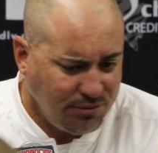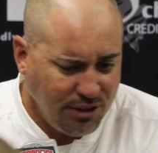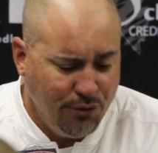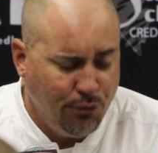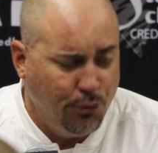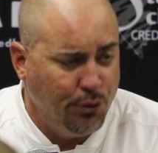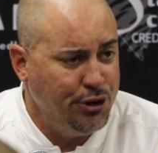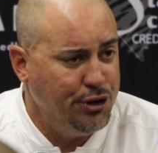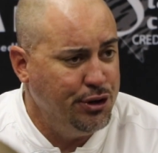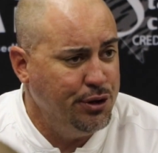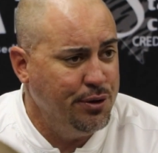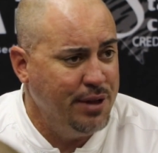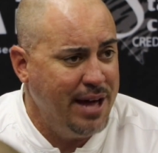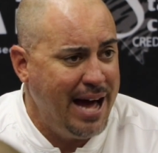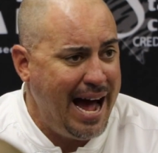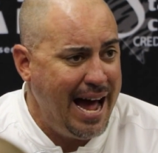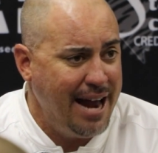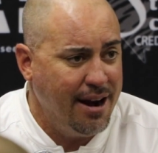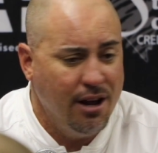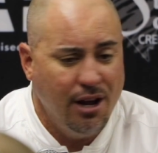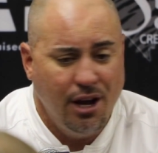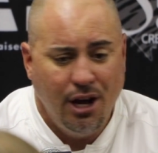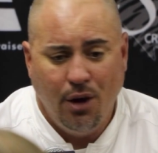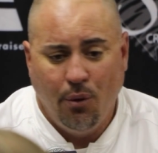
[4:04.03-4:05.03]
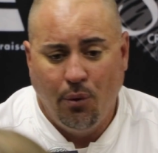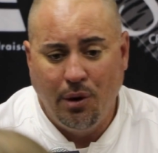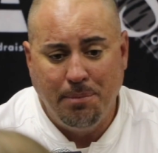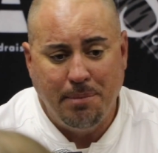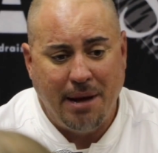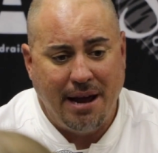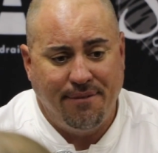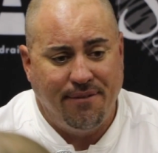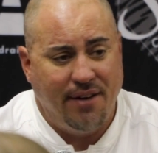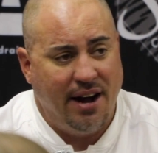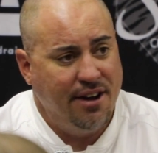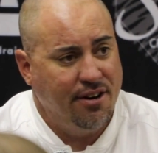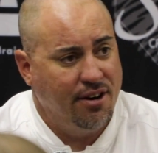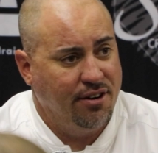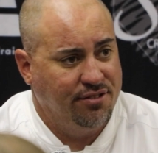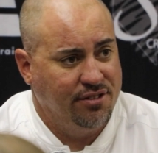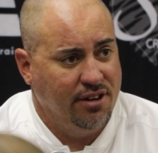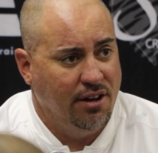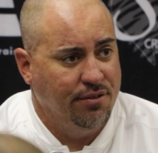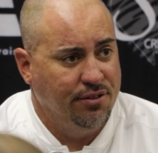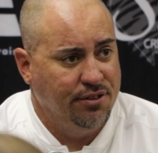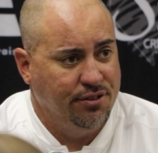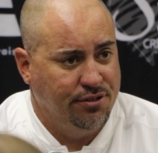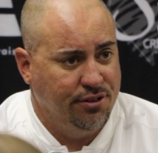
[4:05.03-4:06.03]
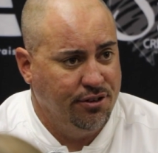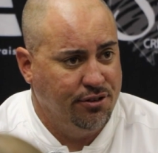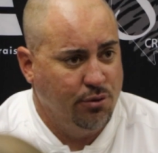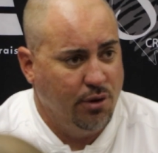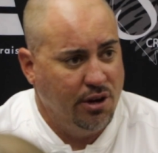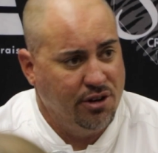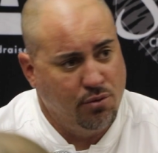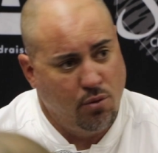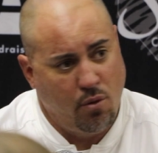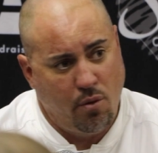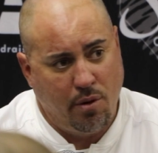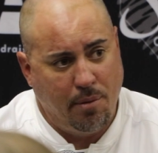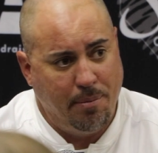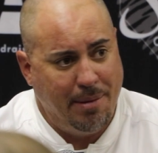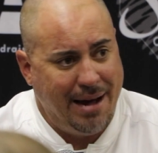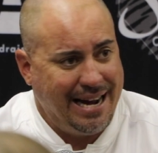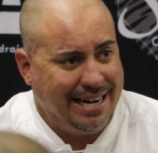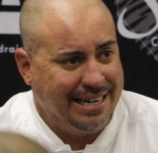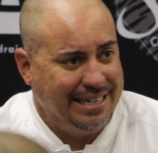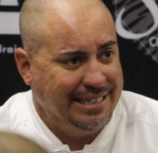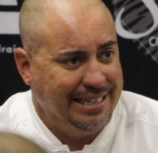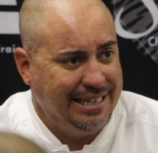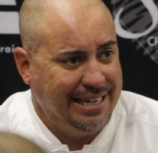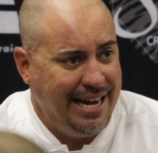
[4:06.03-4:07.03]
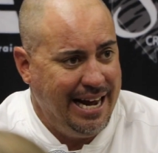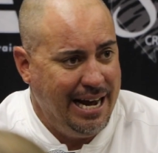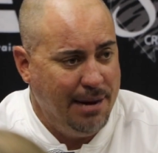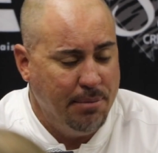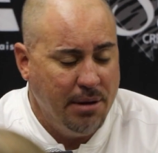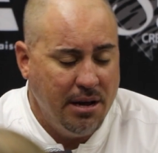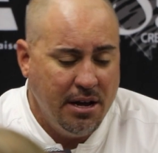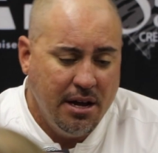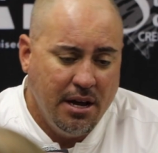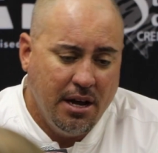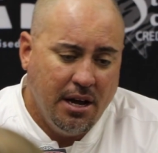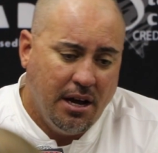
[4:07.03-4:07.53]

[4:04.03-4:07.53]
if we do that, we may find ourselves in a situation where we're back in the game.